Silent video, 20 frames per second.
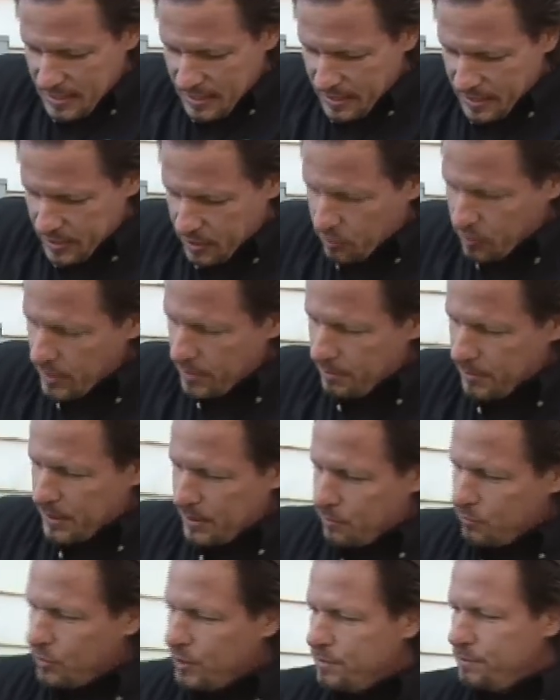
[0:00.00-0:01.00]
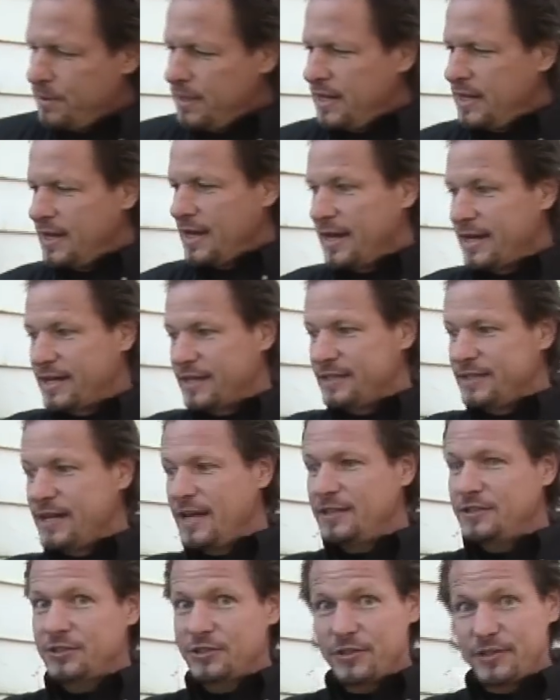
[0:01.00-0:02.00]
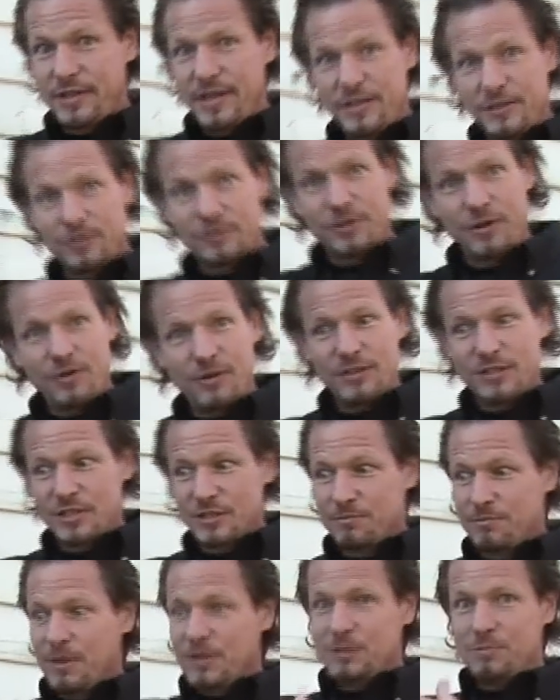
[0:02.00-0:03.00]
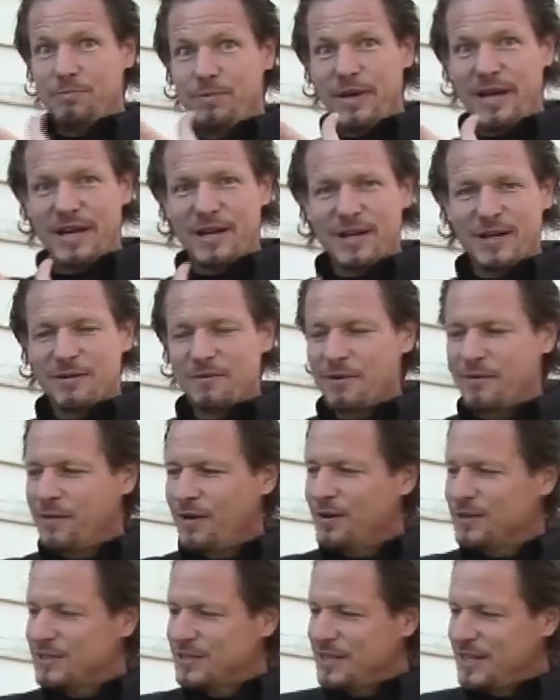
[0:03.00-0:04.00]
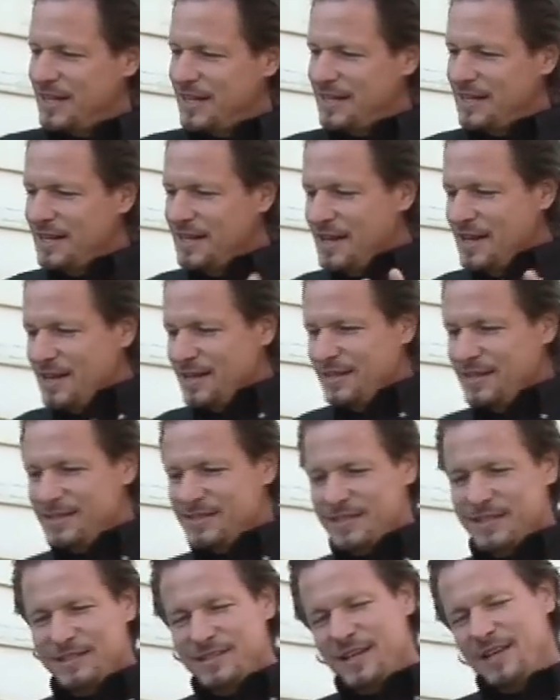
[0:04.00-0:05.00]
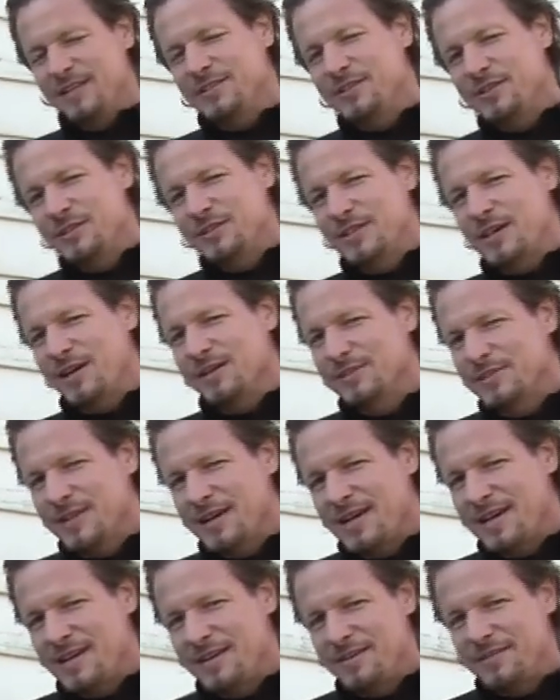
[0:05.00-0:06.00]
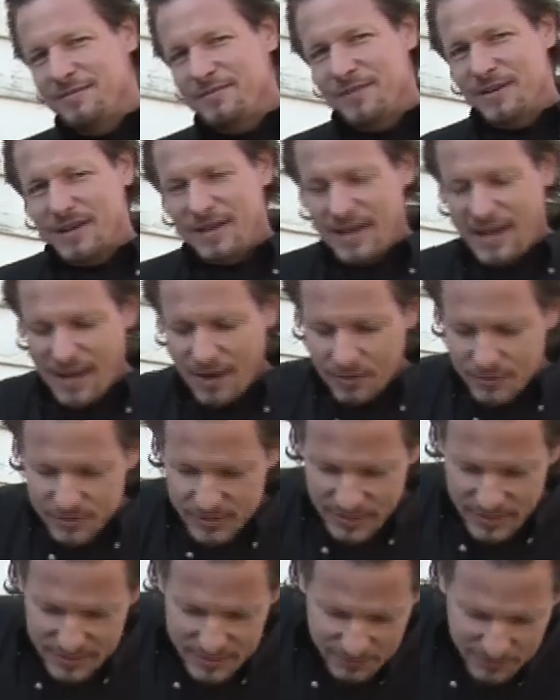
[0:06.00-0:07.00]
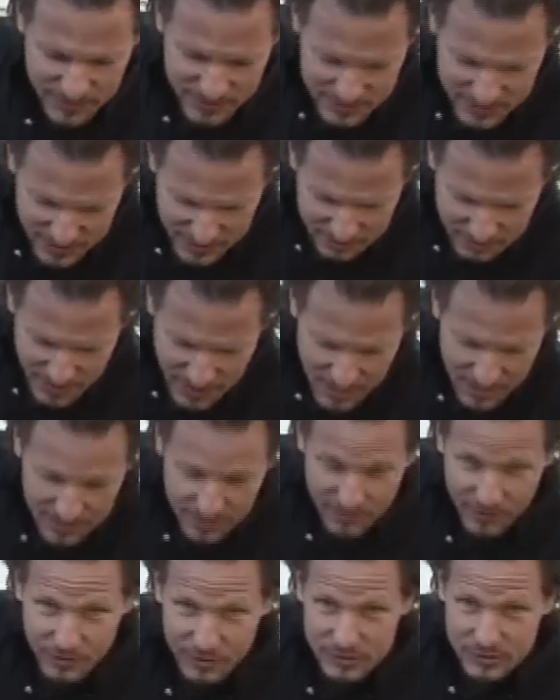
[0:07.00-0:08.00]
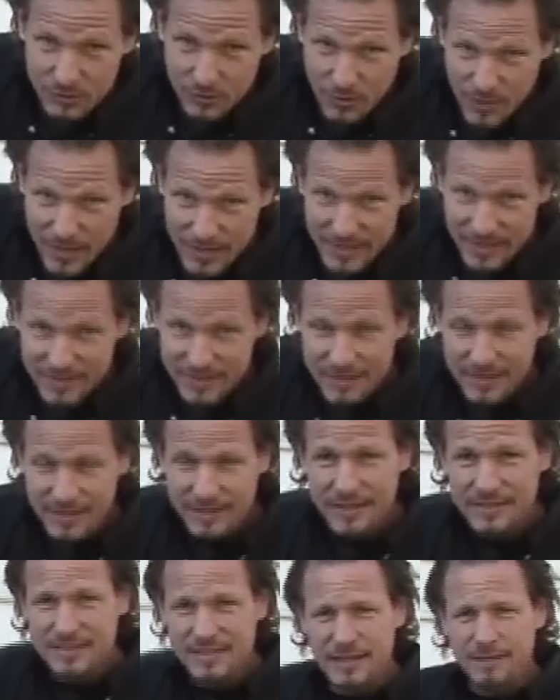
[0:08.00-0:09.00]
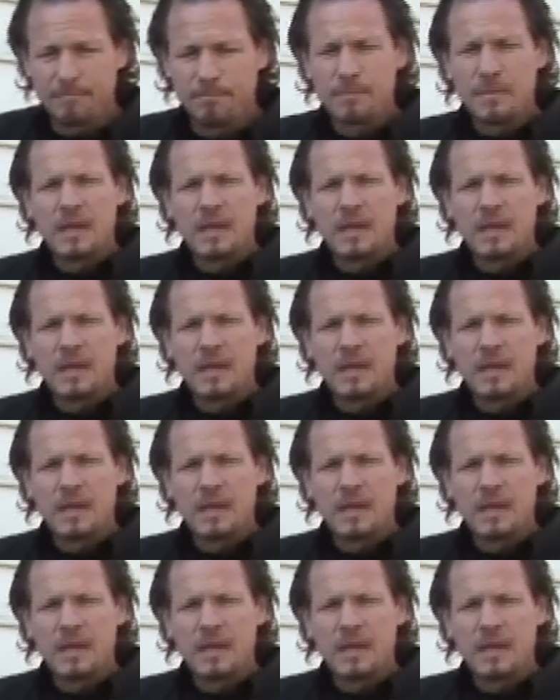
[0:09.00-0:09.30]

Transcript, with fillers: equipment would be a condenser that you'll notice is much bigger. We've all seen these condensers outside of uh, houses and we see them, the little squatty things and